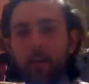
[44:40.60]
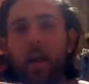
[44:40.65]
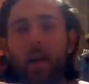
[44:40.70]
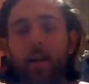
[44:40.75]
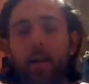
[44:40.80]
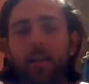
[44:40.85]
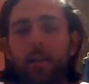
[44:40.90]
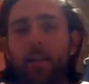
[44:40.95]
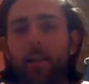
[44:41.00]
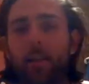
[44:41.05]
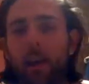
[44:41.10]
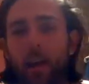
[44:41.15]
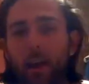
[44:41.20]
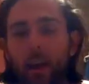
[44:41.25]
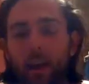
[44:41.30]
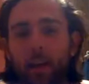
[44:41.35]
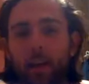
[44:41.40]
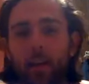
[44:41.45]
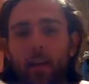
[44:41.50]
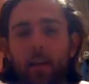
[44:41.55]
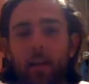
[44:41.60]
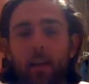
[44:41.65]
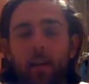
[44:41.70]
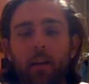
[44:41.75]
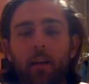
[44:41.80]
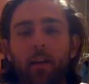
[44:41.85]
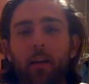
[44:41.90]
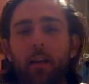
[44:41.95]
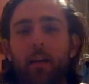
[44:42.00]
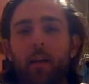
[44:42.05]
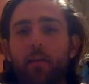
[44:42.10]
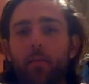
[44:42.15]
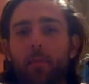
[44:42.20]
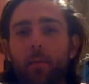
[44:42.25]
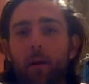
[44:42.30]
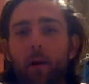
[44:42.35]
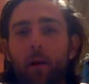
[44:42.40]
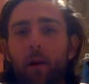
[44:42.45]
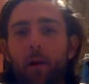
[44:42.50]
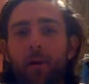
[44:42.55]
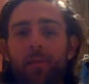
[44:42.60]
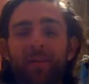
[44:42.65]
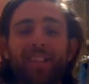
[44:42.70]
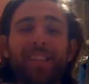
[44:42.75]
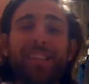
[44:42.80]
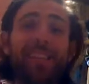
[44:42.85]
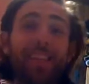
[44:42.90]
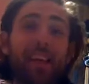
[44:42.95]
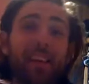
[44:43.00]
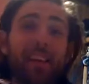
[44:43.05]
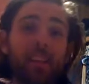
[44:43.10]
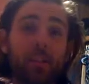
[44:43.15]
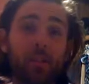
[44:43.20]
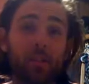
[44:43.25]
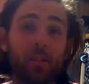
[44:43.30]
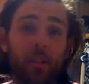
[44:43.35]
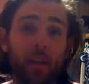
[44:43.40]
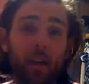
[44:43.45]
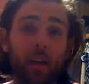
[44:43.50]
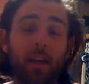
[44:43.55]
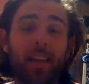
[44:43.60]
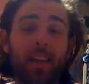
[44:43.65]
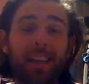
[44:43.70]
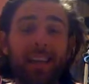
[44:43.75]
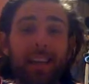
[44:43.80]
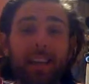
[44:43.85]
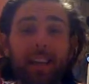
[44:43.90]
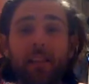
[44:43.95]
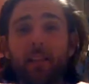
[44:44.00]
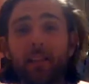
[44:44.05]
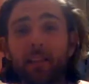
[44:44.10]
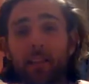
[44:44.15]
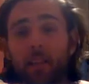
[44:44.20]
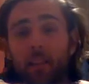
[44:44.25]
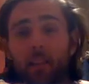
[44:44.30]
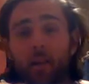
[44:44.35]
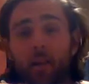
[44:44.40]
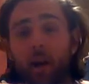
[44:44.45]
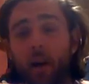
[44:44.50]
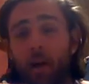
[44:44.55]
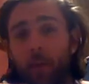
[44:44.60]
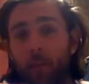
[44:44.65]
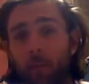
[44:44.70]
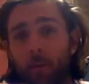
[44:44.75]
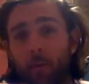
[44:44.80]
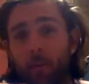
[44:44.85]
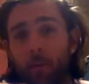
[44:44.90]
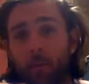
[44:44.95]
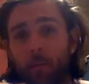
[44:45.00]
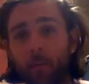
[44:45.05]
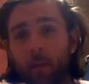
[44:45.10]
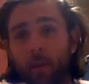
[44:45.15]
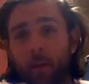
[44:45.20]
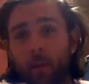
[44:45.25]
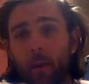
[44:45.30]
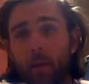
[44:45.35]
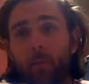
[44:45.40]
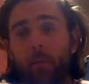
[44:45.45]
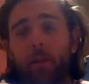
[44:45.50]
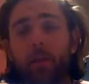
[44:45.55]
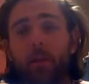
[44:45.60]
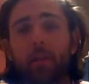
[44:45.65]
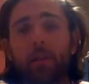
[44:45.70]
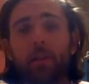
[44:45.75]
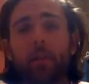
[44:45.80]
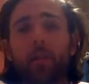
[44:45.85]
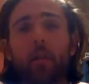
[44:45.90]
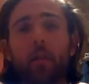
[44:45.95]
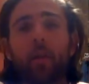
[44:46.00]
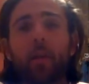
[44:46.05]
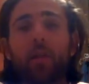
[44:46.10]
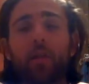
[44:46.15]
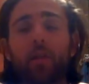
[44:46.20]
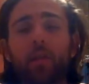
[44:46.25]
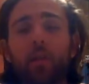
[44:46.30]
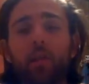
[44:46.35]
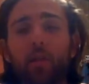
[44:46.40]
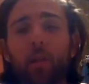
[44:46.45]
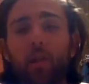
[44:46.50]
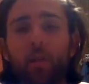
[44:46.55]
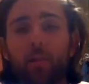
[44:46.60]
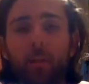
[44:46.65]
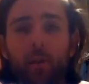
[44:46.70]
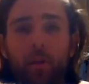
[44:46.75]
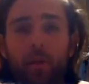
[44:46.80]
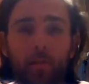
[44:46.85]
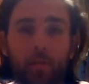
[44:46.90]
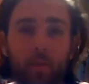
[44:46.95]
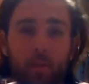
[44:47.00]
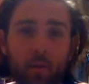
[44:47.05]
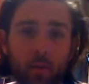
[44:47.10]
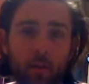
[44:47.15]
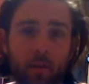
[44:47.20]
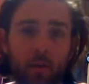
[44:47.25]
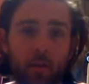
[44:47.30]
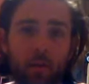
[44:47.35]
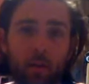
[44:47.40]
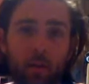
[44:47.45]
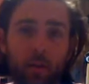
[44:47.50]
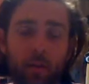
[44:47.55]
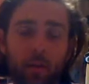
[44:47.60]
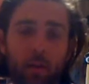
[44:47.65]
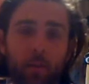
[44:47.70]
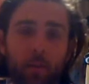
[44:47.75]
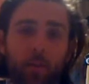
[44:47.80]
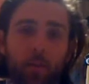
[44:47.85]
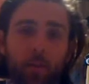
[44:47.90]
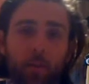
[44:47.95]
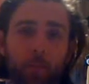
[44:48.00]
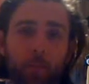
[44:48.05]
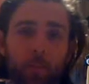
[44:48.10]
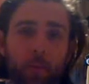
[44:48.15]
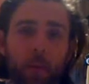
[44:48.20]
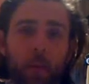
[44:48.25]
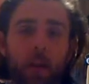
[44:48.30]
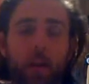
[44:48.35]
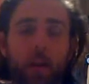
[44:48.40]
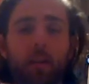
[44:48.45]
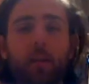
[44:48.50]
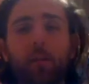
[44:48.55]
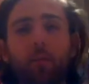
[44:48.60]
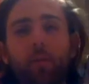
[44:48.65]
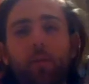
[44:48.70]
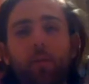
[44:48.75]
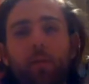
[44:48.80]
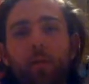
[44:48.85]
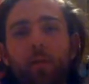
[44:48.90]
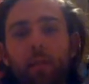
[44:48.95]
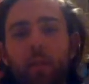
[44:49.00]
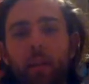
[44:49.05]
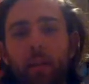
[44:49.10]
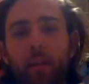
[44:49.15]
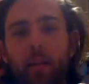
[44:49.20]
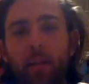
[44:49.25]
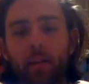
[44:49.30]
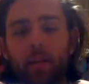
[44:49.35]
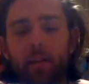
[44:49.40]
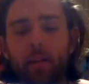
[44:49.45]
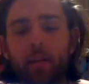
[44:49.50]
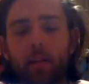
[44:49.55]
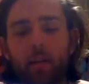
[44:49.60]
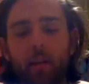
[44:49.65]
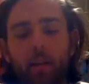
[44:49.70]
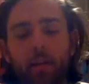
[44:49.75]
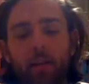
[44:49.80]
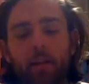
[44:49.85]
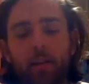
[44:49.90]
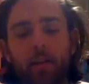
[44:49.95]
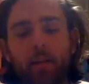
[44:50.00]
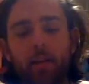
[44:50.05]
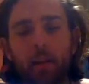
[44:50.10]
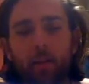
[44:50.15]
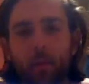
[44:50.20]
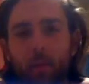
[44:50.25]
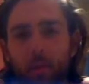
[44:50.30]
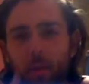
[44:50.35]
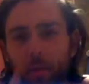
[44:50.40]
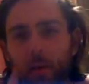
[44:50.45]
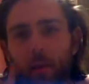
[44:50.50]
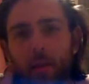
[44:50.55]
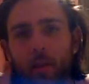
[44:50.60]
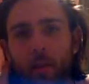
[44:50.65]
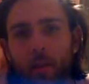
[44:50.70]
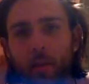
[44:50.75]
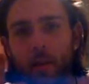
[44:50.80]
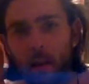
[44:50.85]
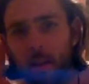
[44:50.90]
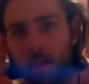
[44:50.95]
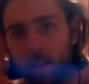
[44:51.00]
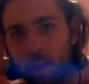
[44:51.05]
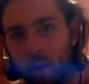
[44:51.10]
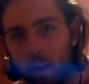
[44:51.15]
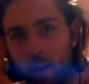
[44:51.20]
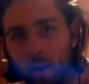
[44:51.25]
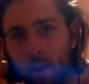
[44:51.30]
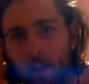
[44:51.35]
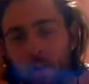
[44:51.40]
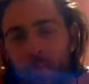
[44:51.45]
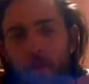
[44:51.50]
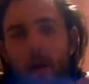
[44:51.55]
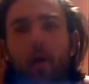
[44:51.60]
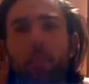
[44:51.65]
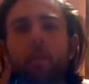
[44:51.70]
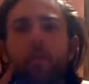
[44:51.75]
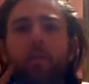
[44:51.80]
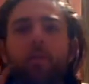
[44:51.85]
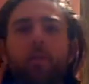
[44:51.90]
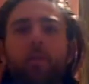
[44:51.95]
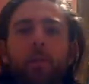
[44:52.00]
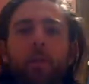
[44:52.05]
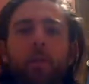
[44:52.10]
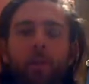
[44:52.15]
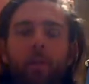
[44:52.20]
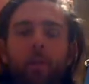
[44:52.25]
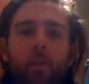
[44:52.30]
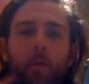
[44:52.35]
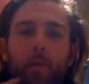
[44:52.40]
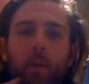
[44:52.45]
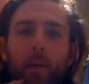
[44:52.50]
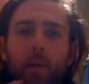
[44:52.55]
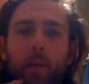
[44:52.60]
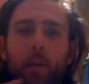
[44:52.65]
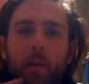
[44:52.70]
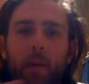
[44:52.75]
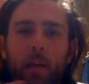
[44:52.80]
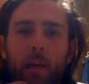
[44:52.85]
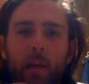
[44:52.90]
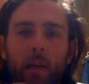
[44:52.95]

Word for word: Not today, not tomorrow, yesterday. It needs to stop because it's going to get so much more destructive. The beauty is, is the number one thing the Occupy movement is doing